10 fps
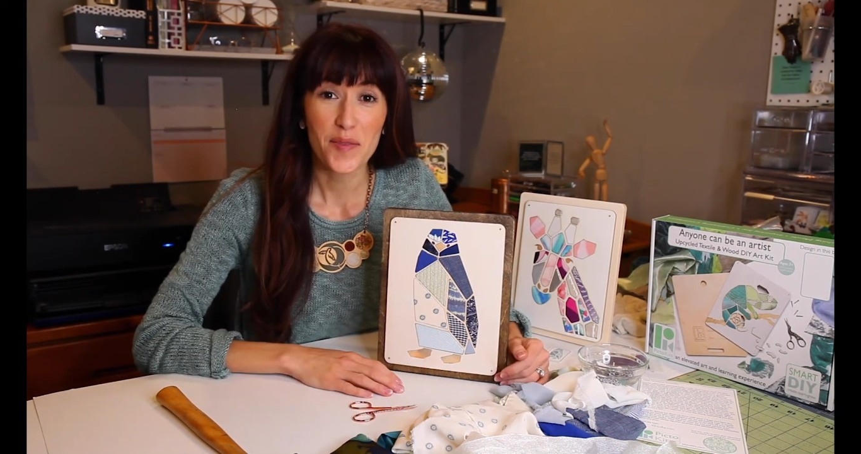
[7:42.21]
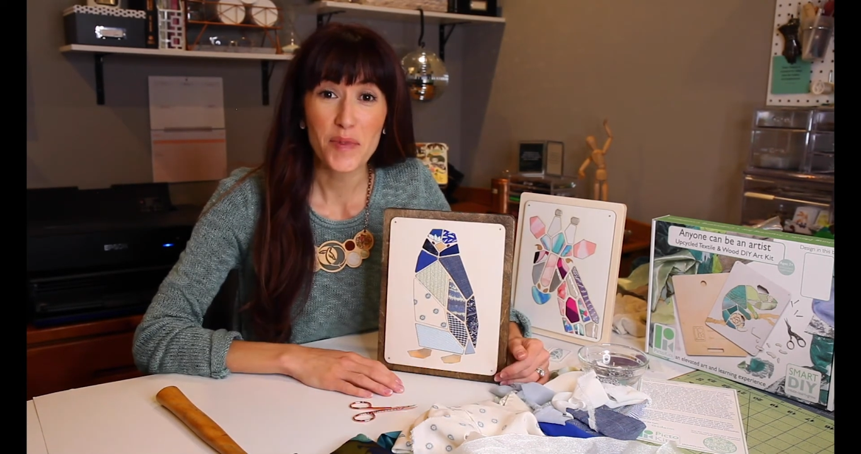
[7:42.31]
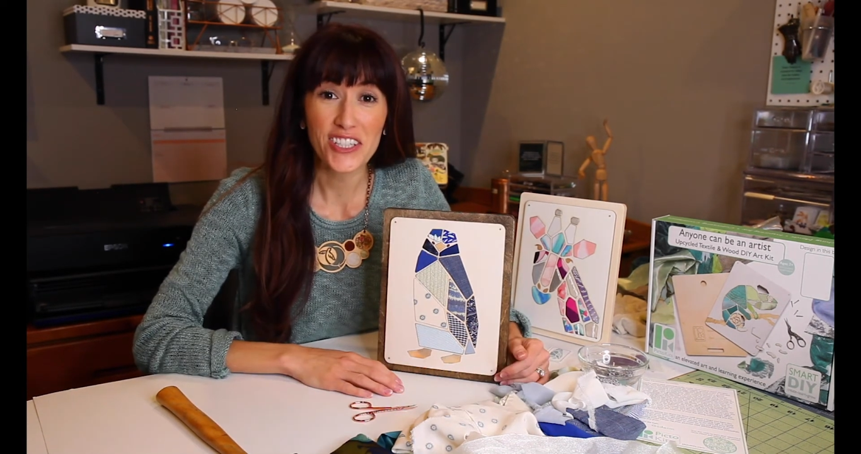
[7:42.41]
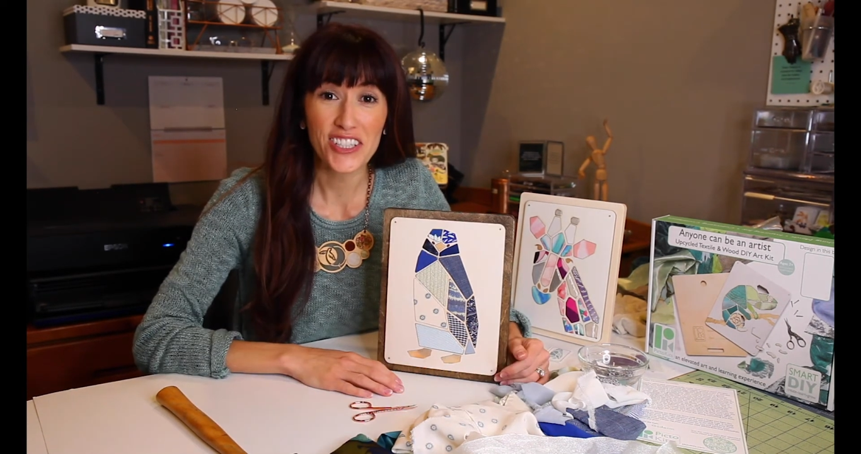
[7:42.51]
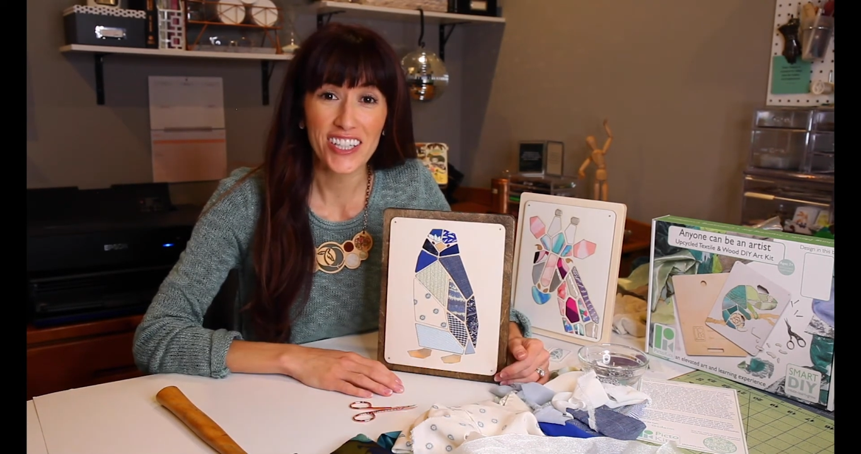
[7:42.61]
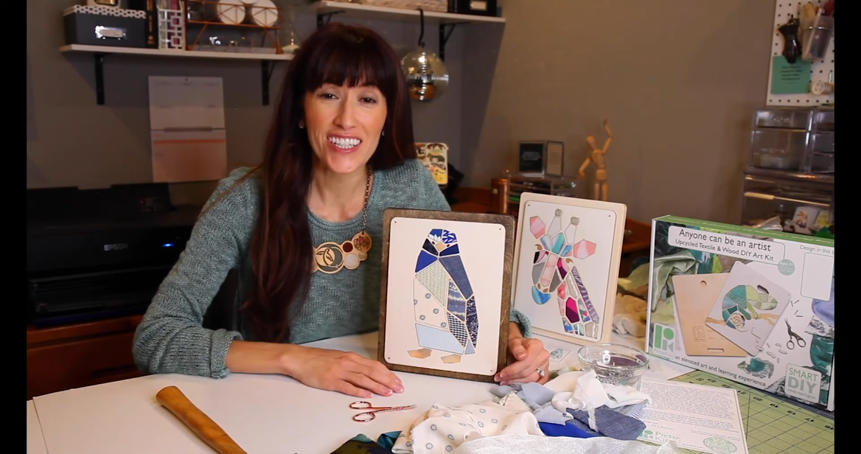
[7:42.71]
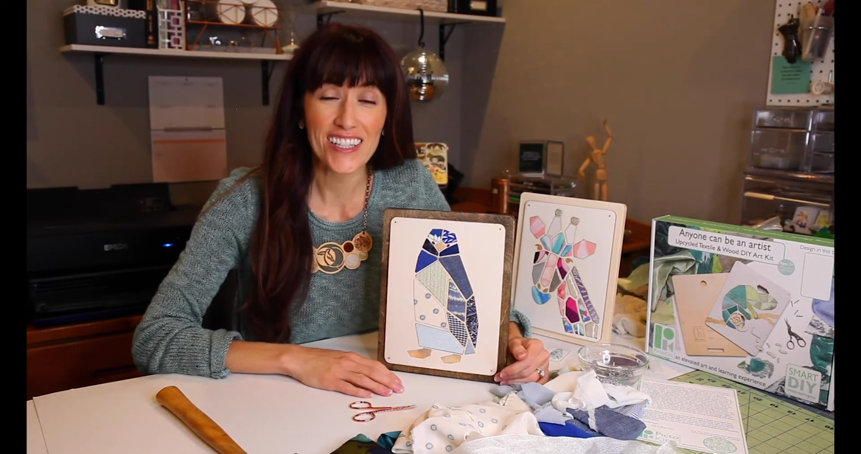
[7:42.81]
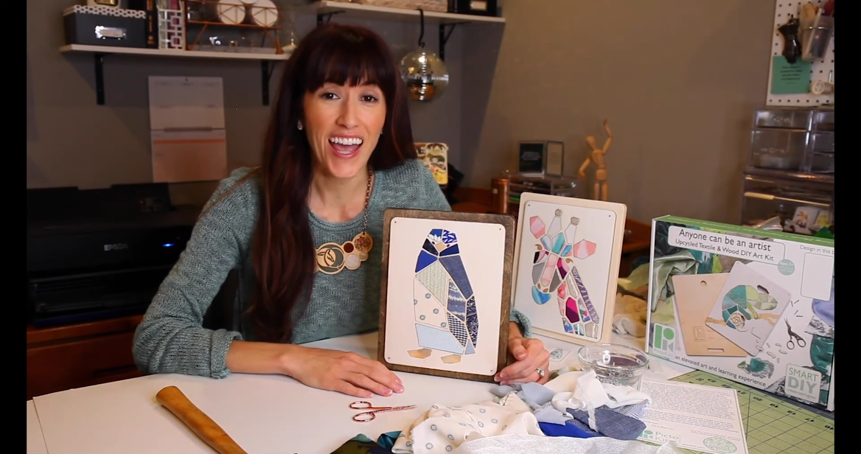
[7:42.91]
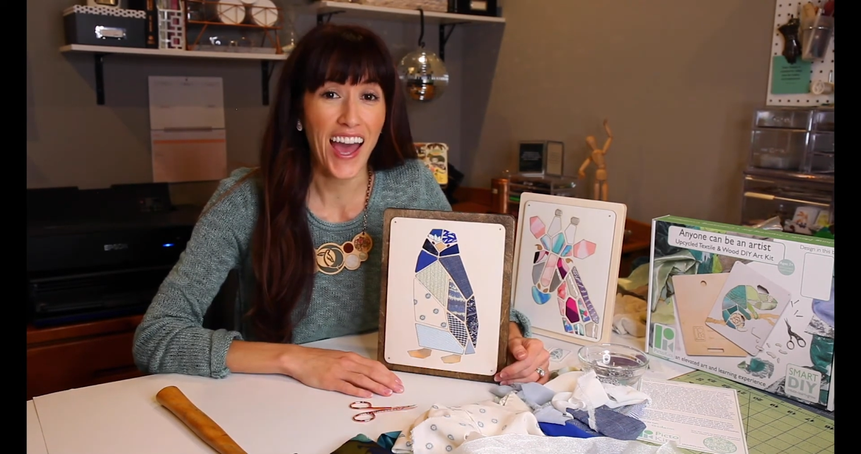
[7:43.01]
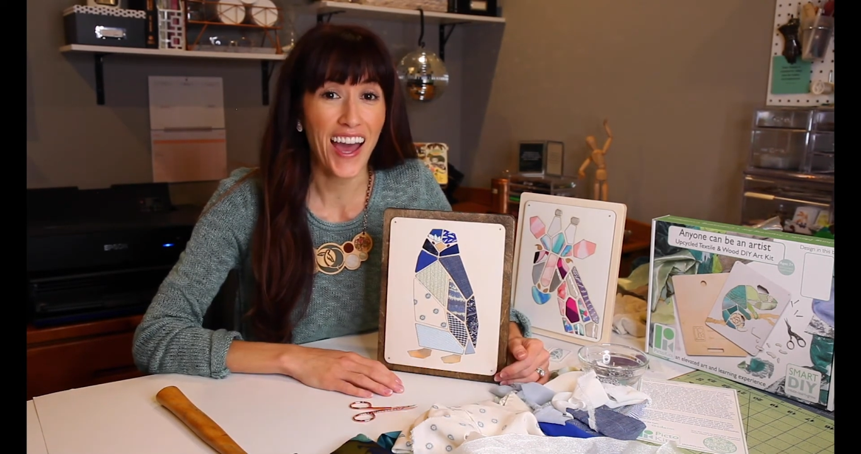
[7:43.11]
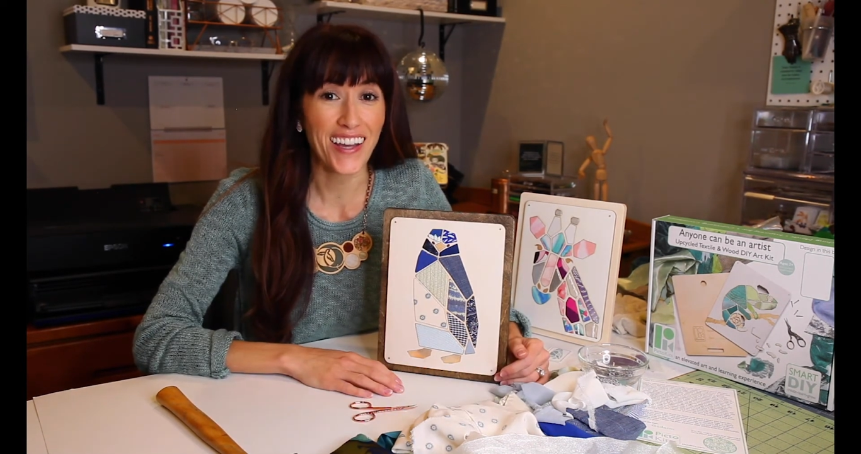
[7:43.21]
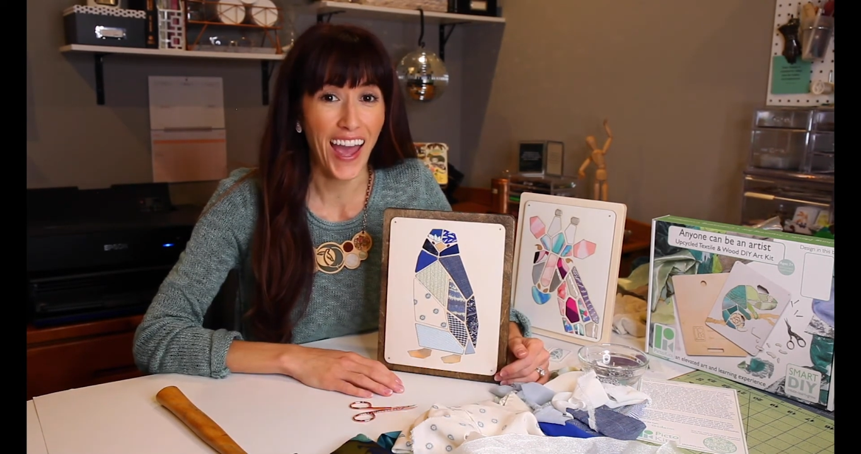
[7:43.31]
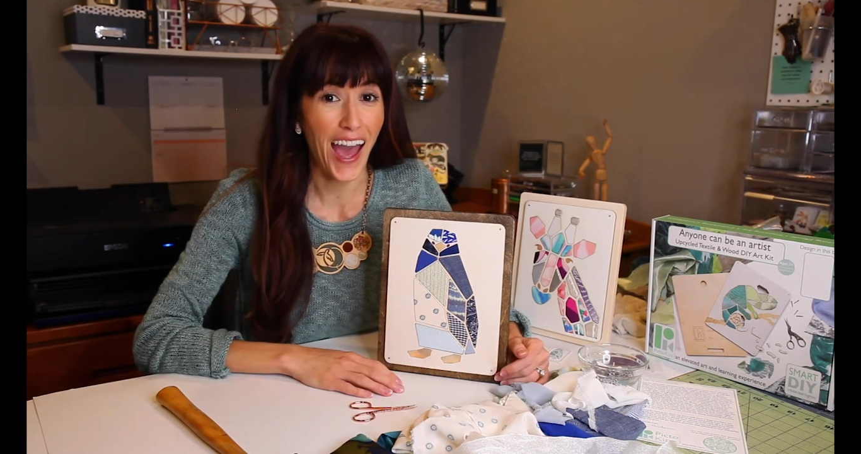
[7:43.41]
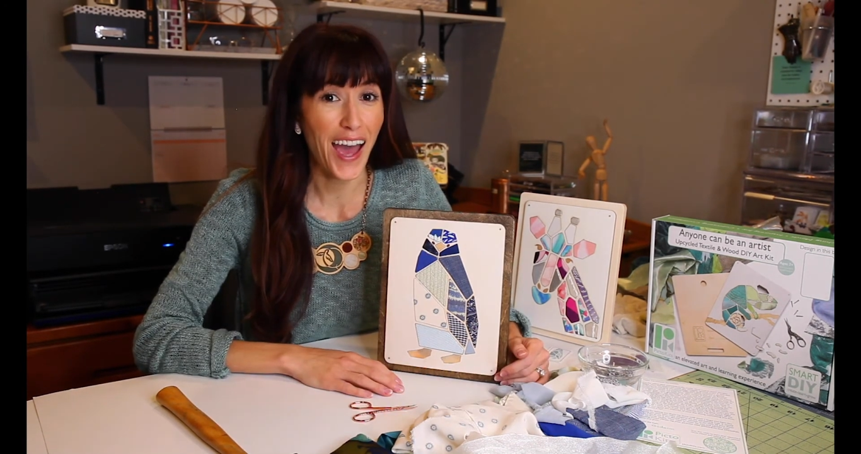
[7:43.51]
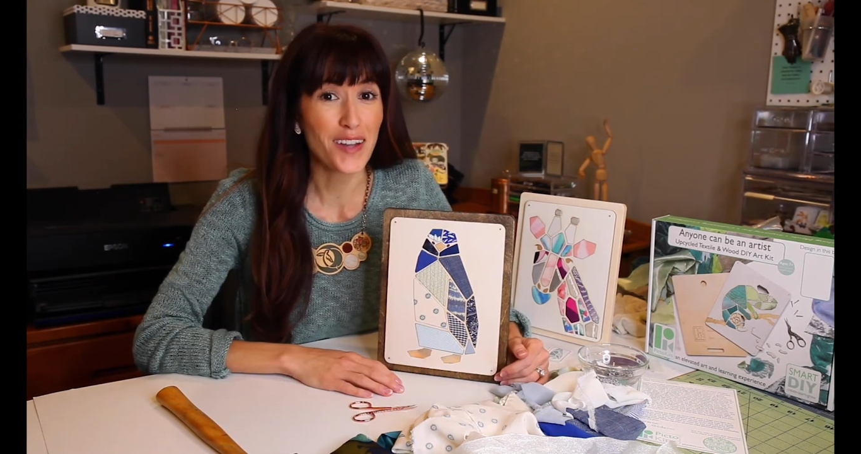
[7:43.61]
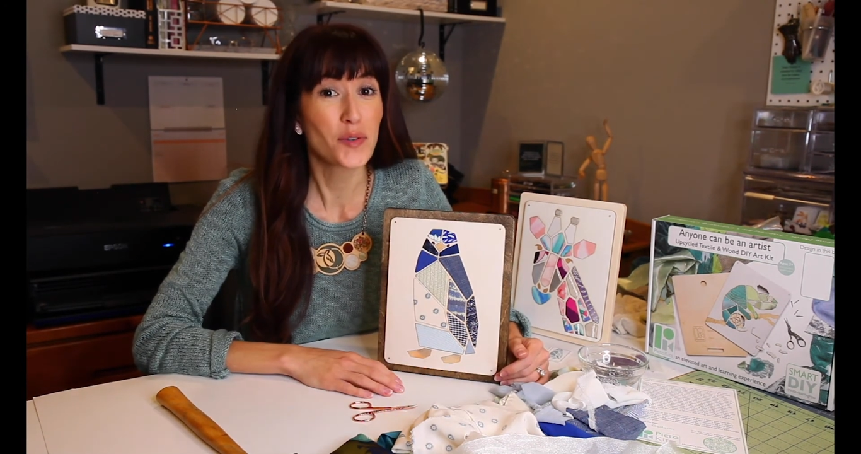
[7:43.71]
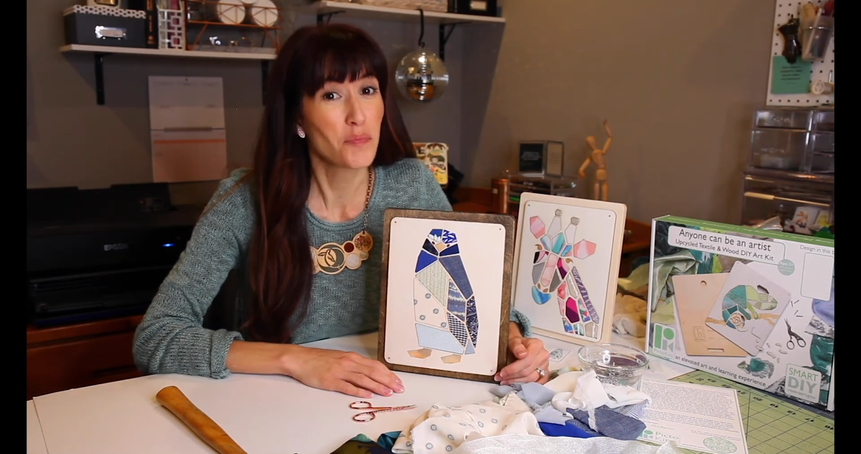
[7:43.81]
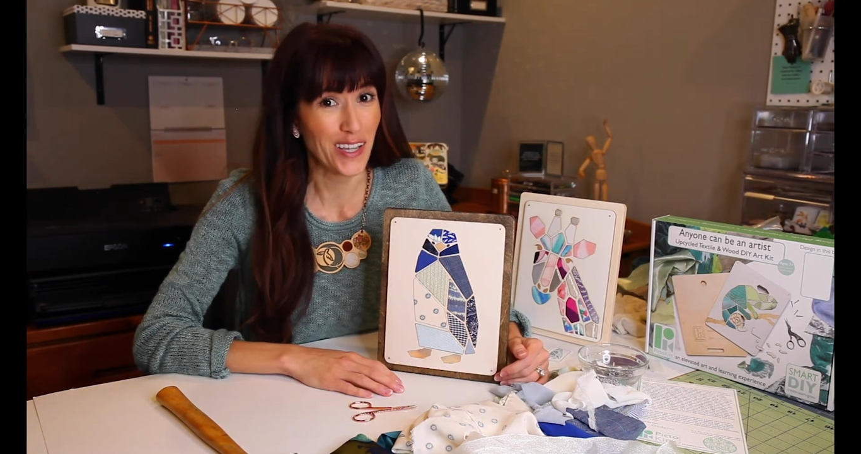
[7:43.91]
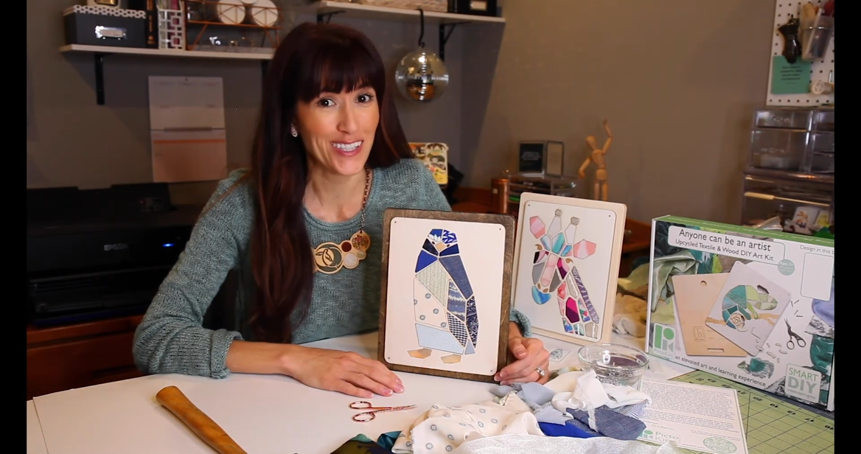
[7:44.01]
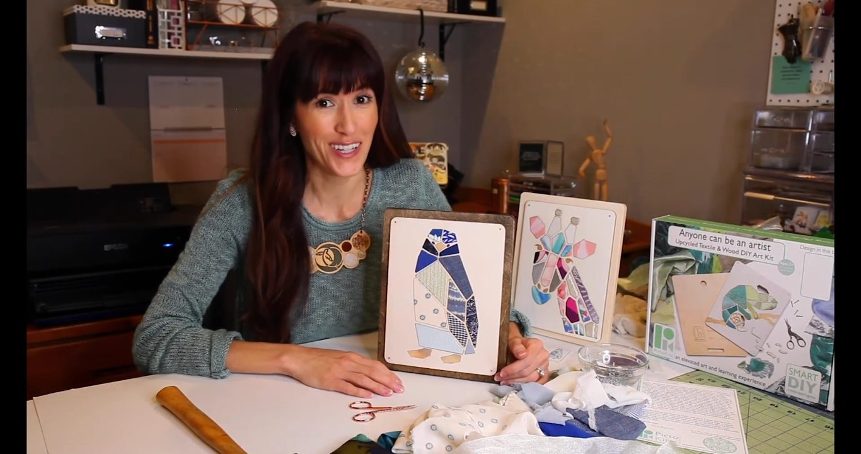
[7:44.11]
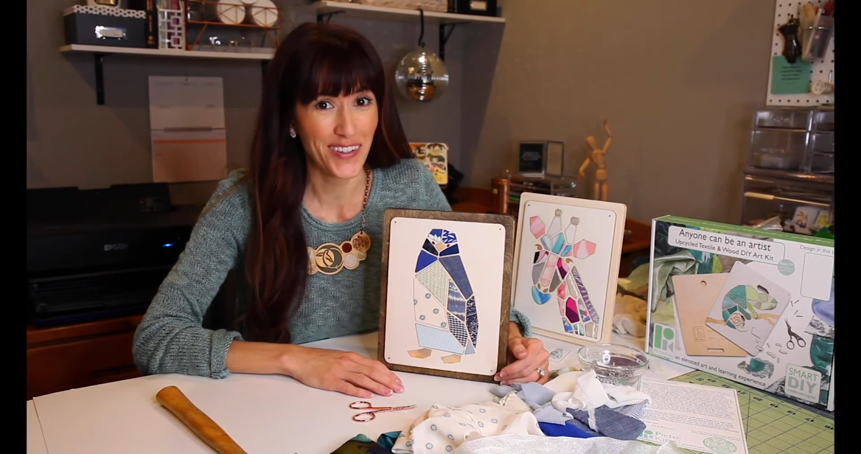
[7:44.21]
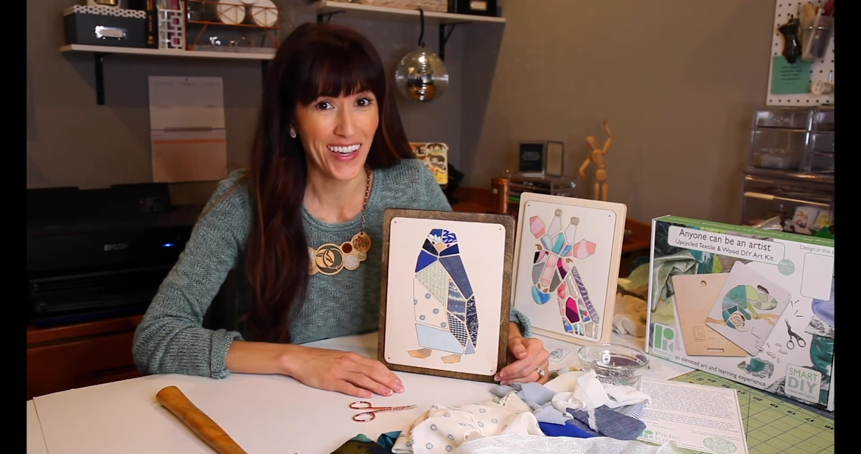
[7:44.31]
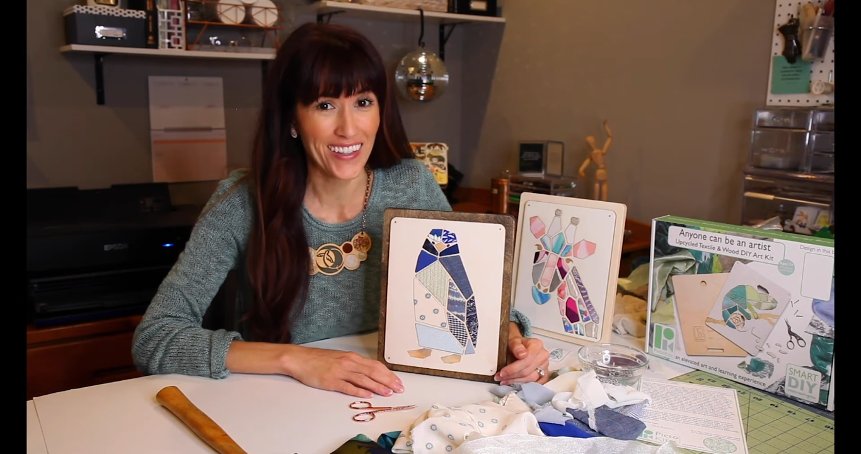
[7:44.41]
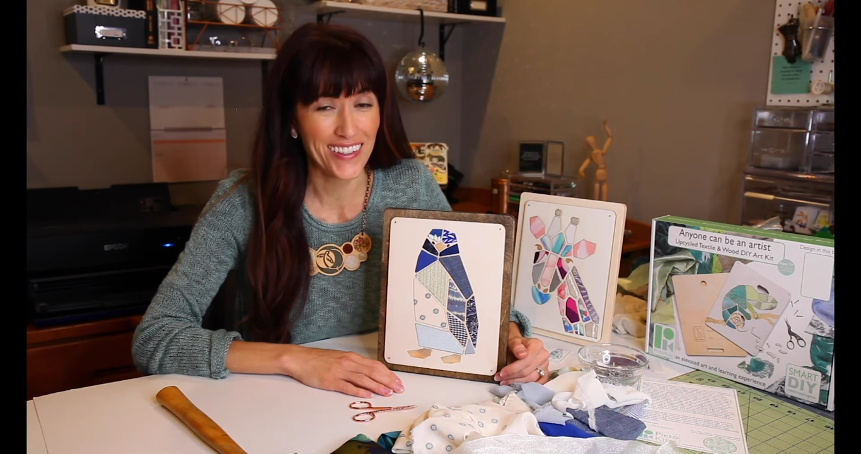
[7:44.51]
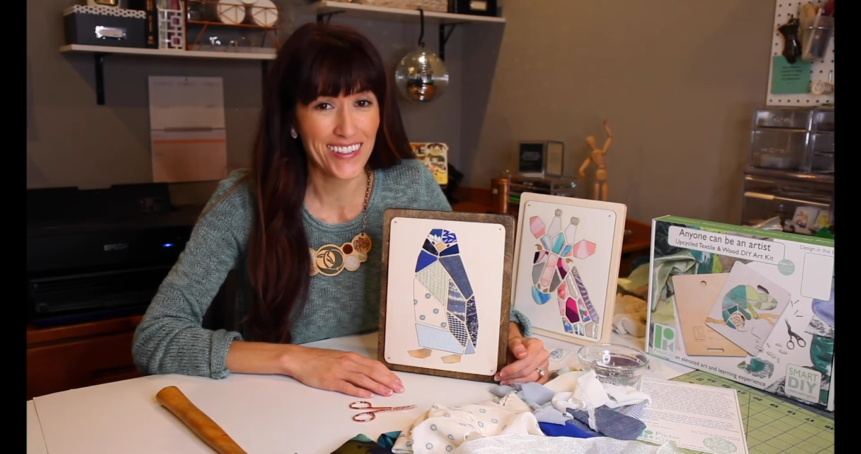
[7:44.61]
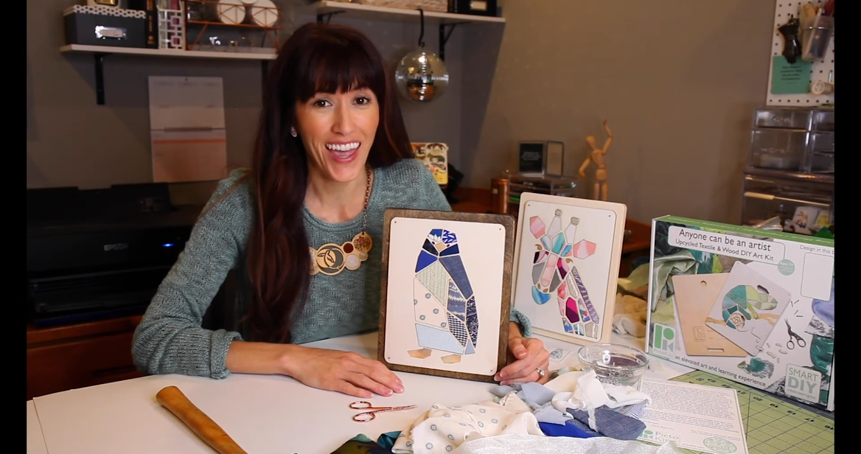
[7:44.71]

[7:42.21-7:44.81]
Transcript: Be sure to tag @Picto Kits